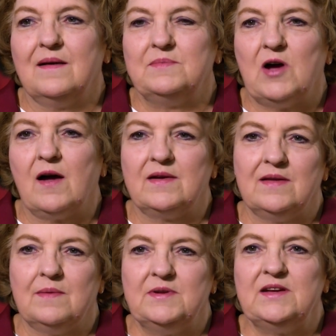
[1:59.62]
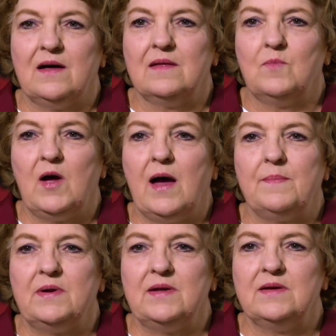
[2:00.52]
talking to them and telling them what
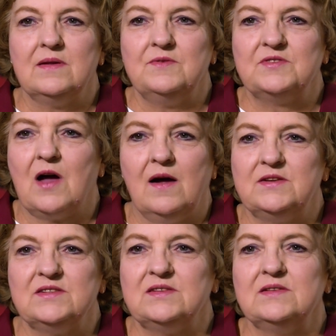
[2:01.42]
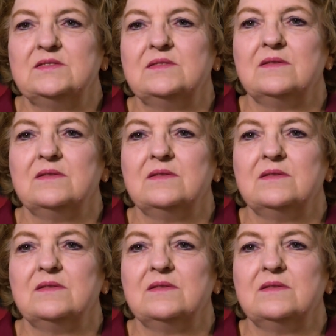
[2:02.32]
happened. He didn't lose consciousness,